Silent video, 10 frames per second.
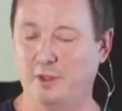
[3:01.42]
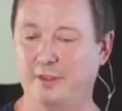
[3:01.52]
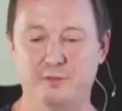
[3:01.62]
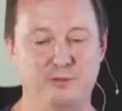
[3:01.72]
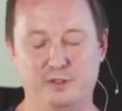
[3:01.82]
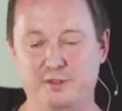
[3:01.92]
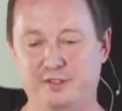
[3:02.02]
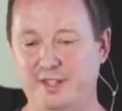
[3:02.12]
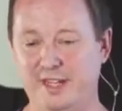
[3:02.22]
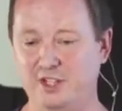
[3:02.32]
well, the, the, the
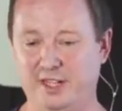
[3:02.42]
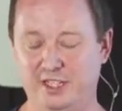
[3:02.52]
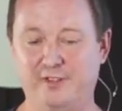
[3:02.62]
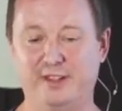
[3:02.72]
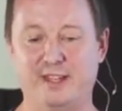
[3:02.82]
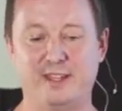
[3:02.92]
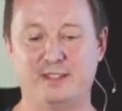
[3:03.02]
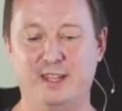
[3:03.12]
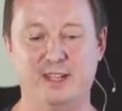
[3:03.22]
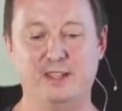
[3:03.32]
teaching is
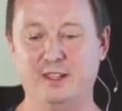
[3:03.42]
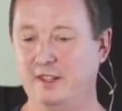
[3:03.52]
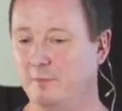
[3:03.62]
fantastic.